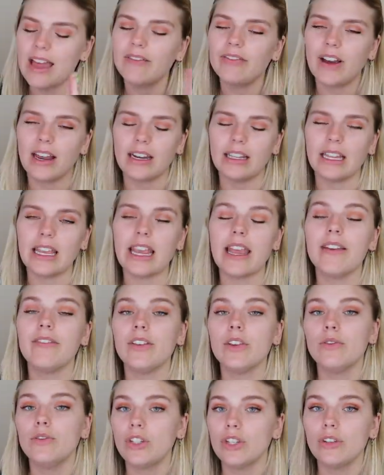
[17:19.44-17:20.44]
And finally, if
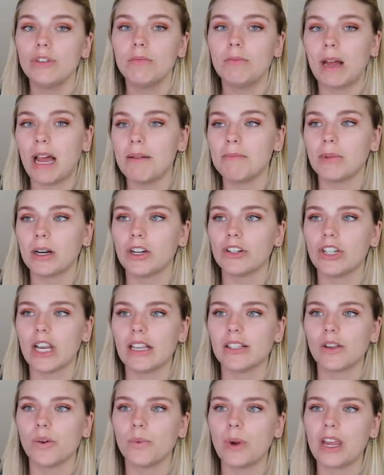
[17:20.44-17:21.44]
you do buy merch
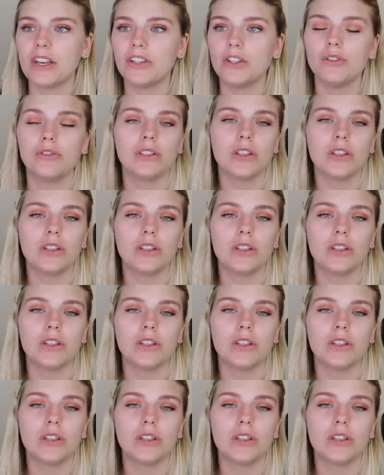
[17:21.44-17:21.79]
as a way to